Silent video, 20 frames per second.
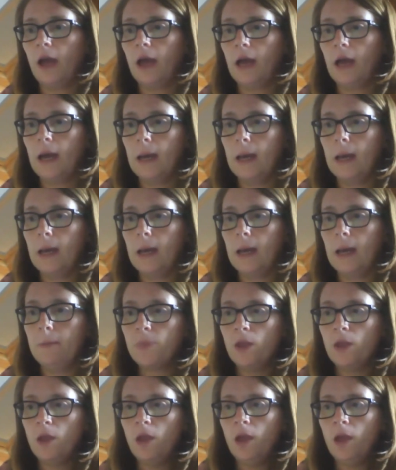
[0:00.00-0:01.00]

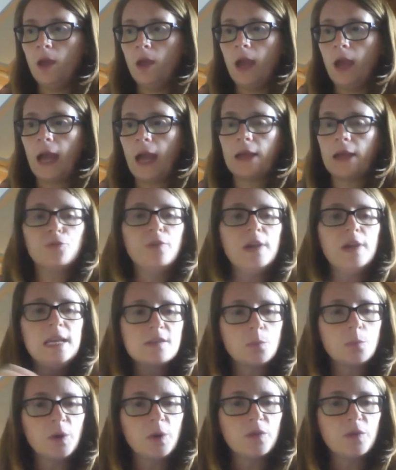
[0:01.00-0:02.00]
And
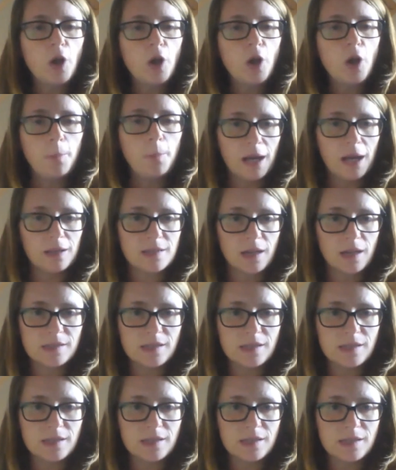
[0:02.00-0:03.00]
the reason we've got pilot
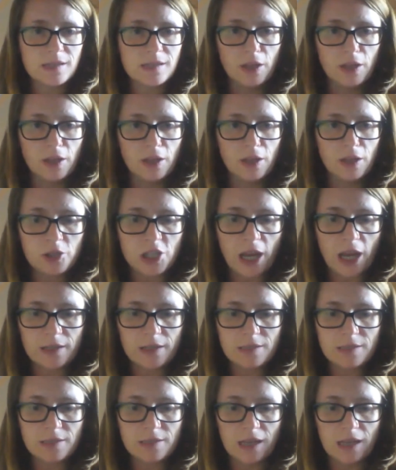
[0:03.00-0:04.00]
sites in the
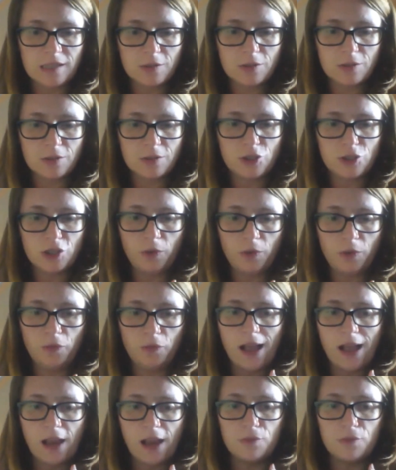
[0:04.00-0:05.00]
project is just we
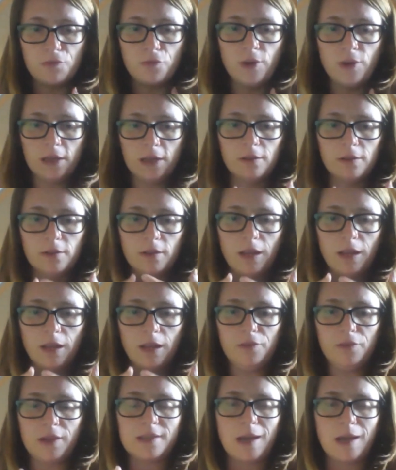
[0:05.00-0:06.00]
felt having real
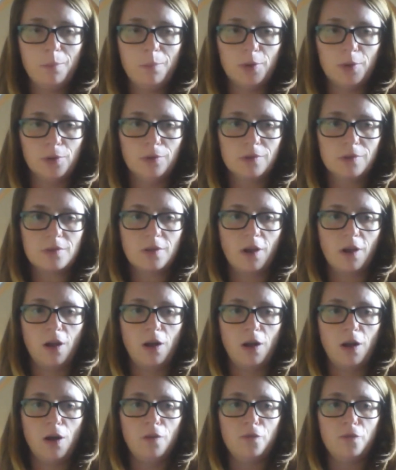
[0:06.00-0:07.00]
life
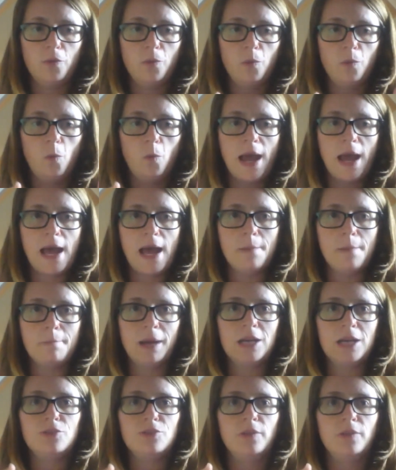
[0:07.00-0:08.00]
examples of
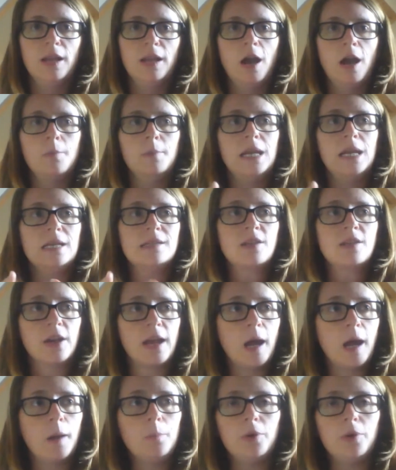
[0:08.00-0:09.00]
where managerial
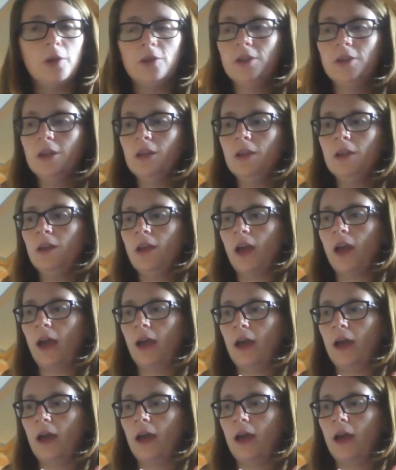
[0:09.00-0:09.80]
alignment is going to happen